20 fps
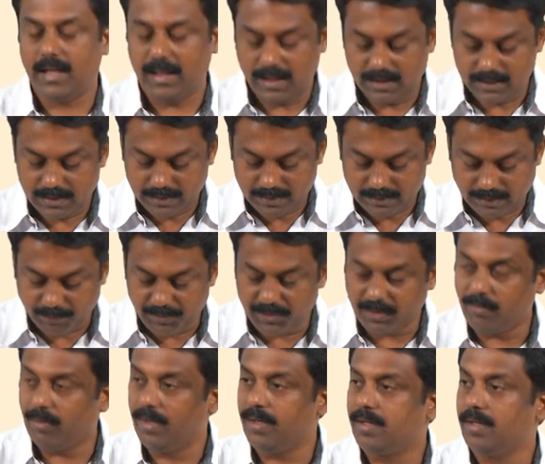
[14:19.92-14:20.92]
uh,
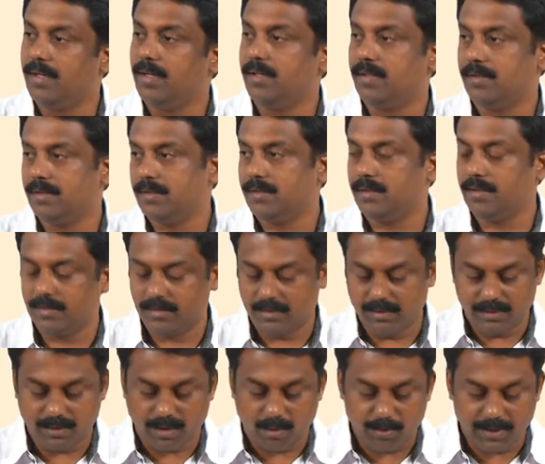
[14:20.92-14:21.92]
subsequent uh, uh,
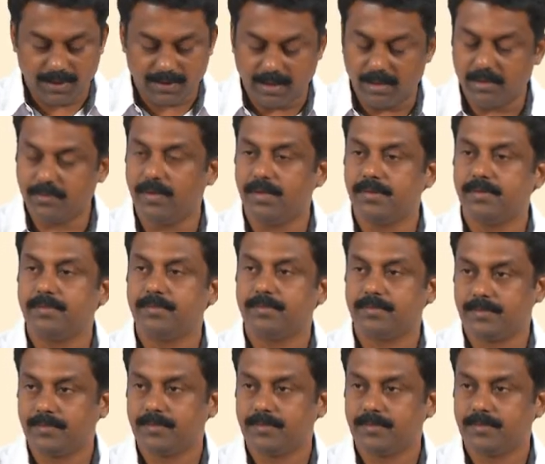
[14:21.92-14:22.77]
droplet transfers.